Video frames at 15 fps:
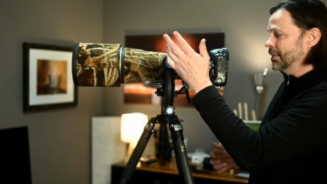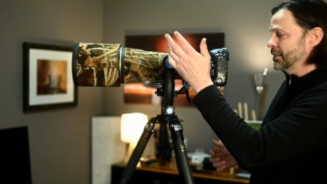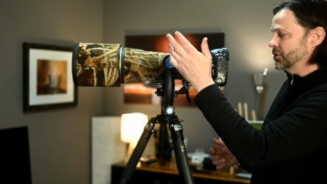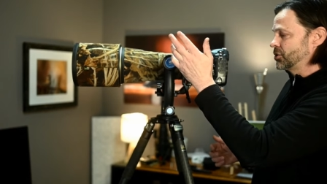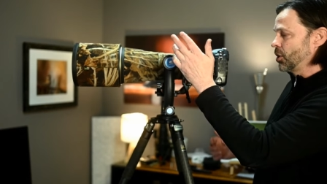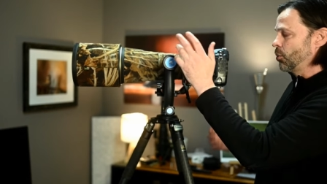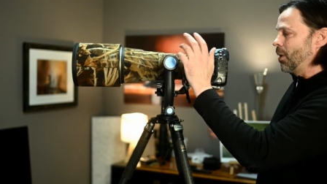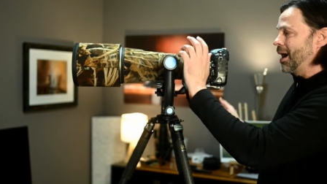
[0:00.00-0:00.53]

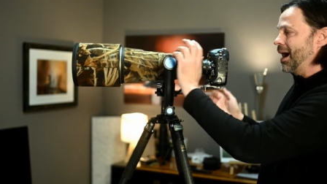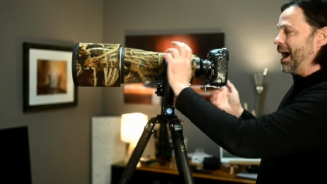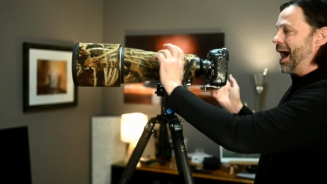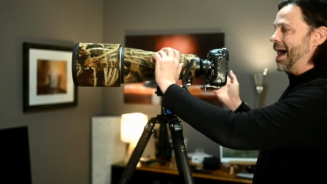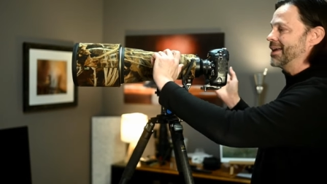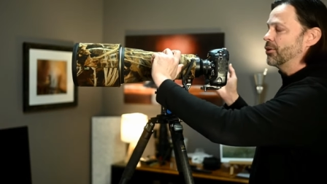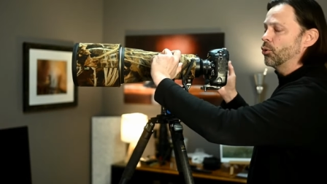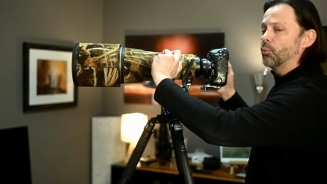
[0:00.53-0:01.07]
So
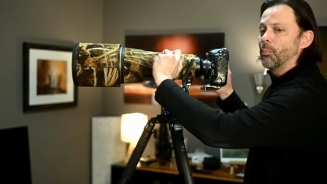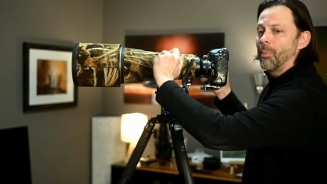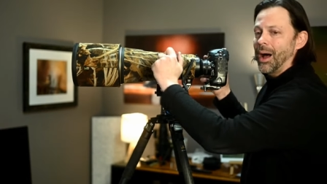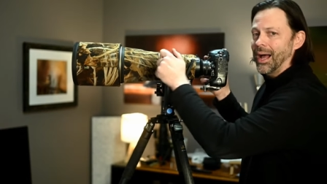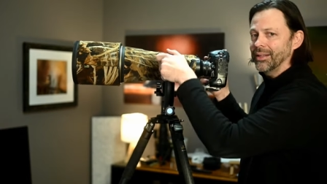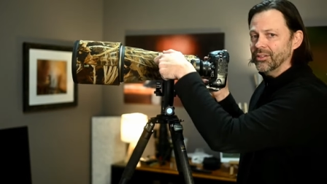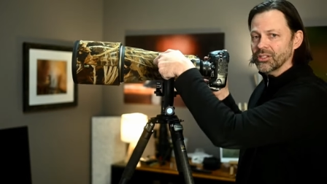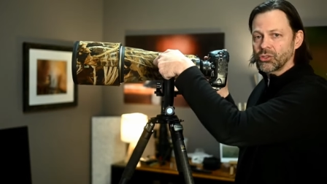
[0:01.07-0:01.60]
I don't
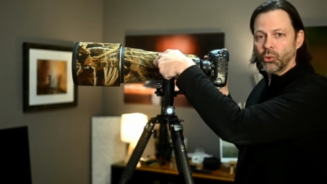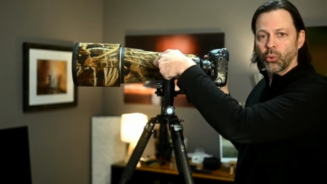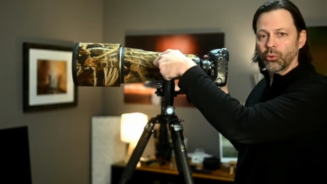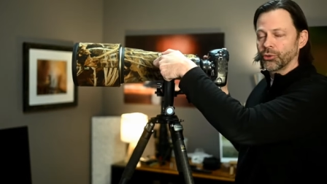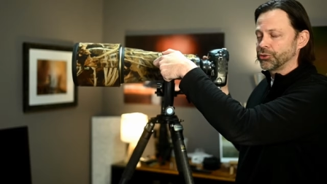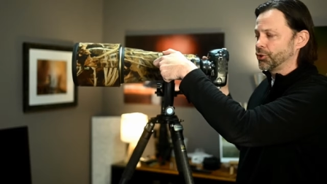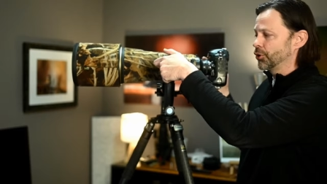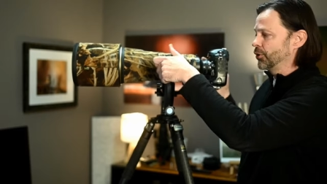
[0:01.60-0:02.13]
mind this
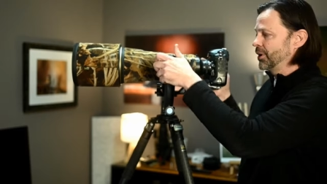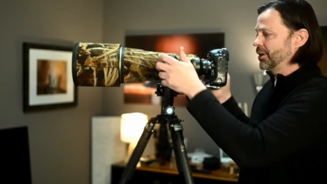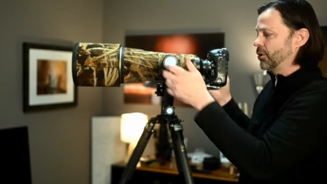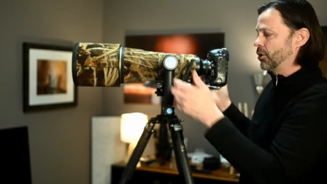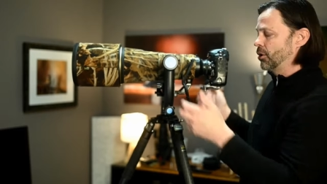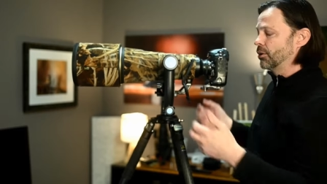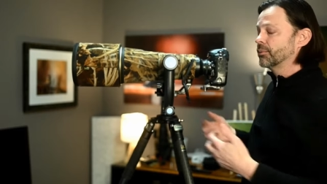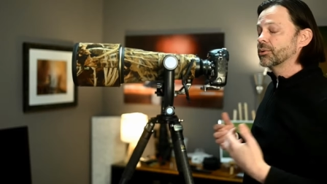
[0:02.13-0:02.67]
quarter turn at
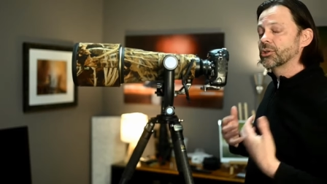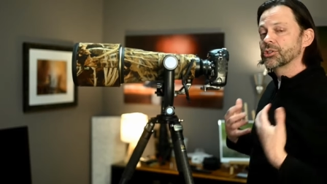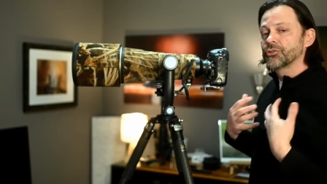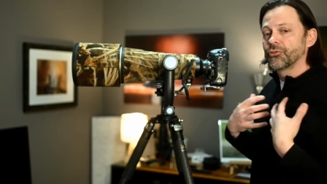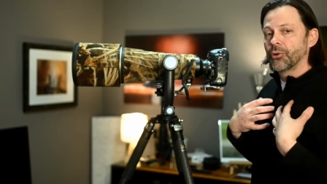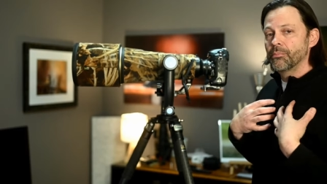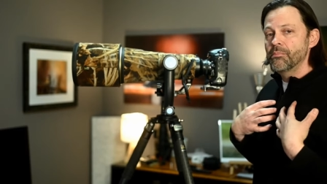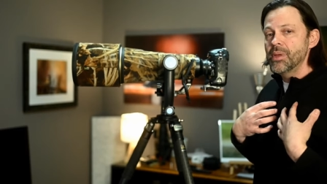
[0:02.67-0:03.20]
all because
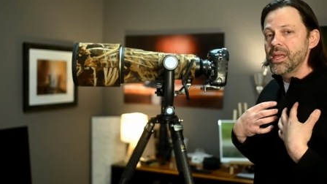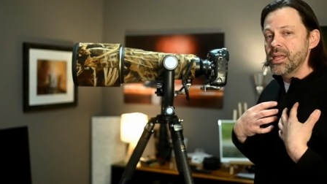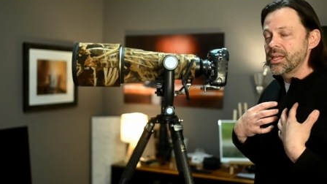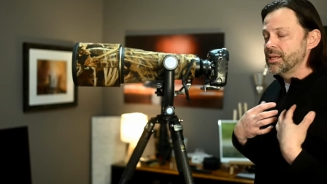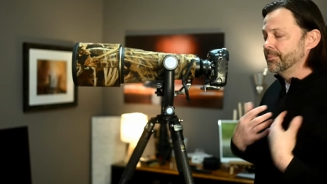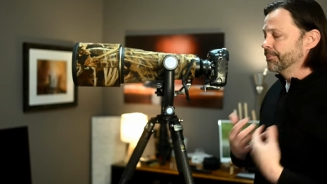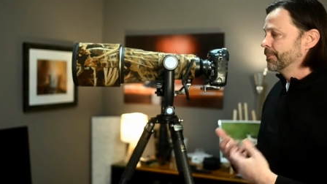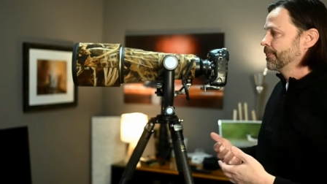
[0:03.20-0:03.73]
for
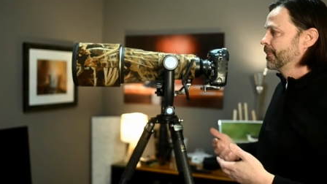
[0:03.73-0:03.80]
me,